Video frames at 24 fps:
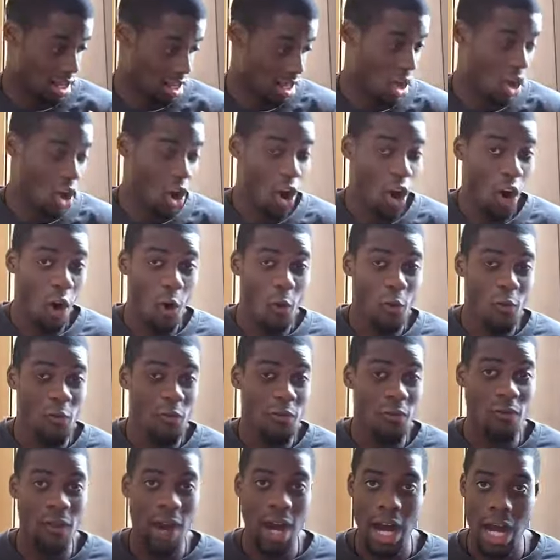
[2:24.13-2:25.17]
her whole
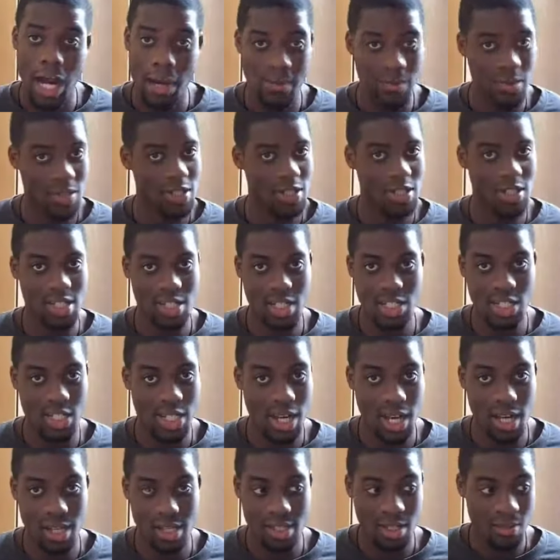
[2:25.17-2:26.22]
vibe just
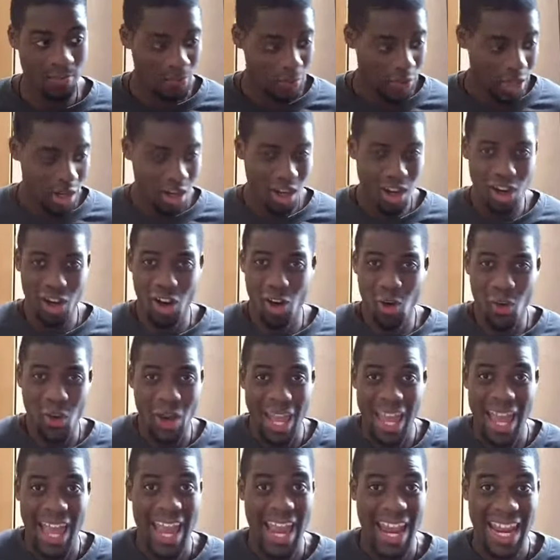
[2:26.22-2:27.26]
changed. Her
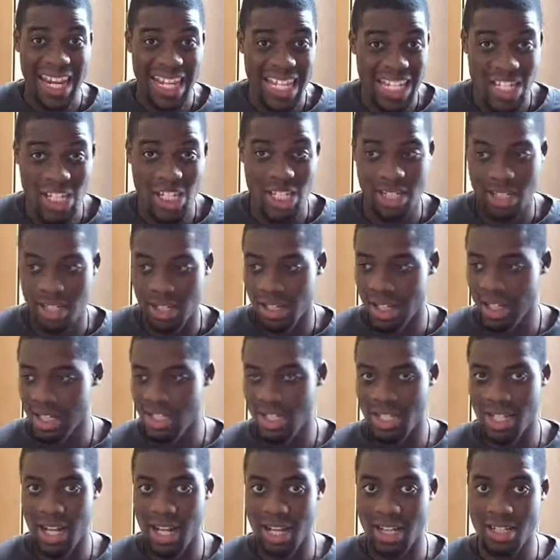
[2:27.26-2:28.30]
whole energy
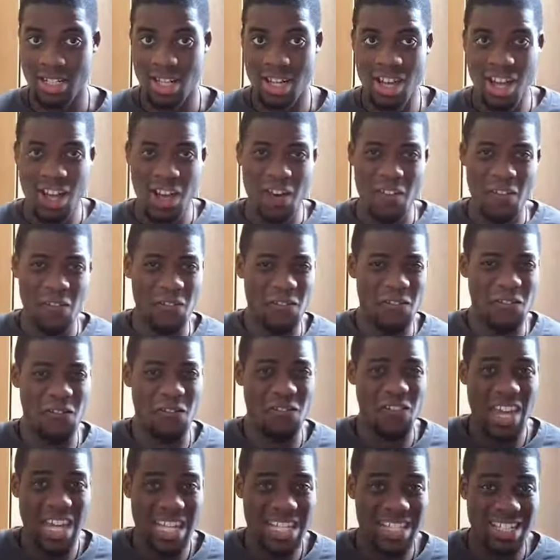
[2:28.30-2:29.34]
changed. Her
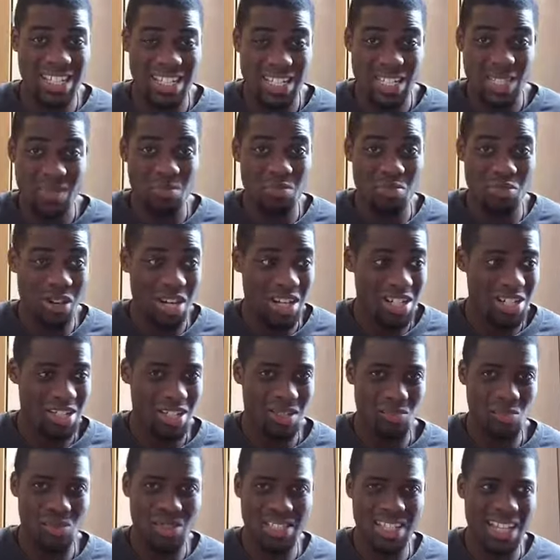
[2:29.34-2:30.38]
facial
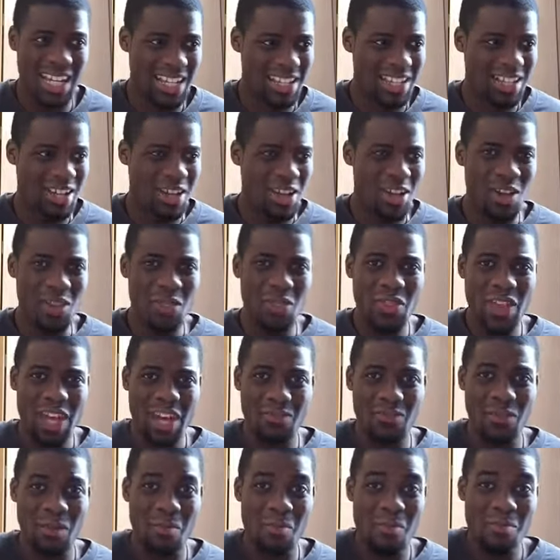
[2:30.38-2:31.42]
expression was like
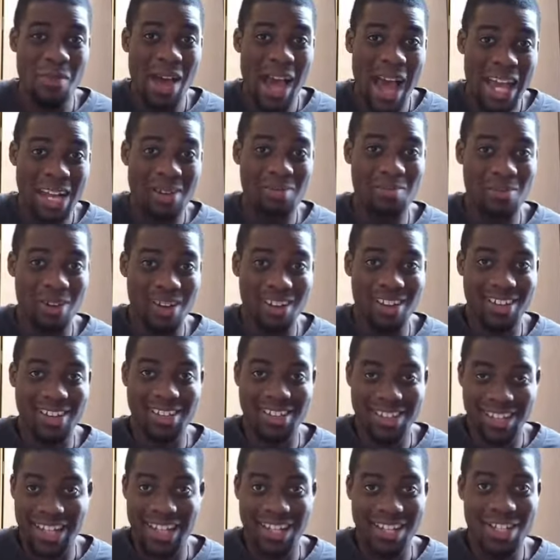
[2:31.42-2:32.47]
that of a mad
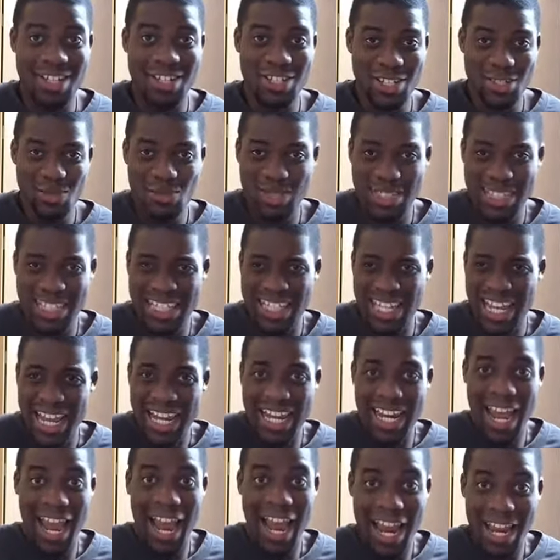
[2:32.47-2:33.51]
person. Like she was
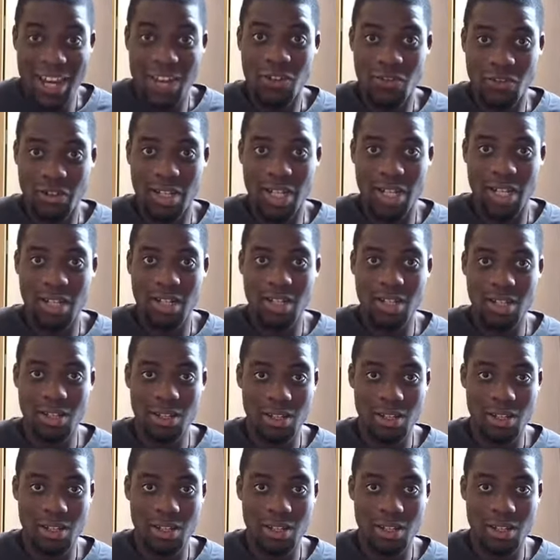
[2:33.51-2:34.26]
getting angry,